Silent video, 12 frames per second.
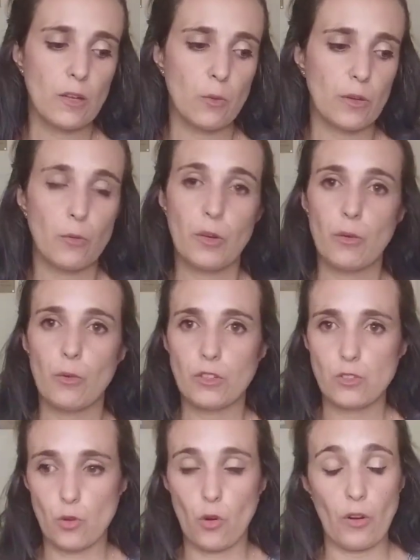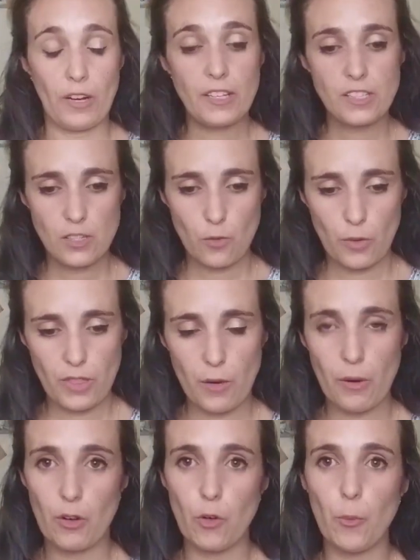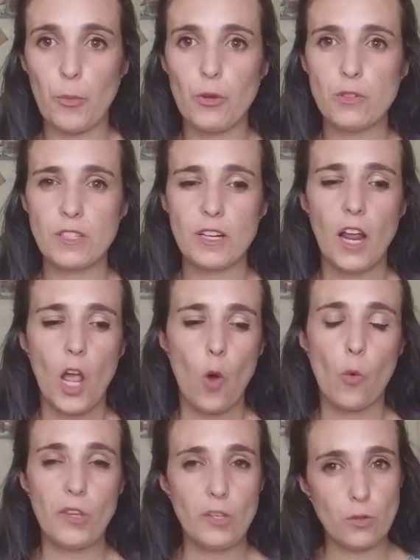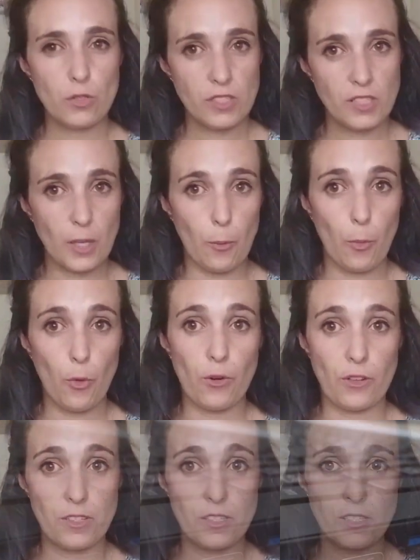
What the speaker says: when we want to connect with our computer, we use the ports.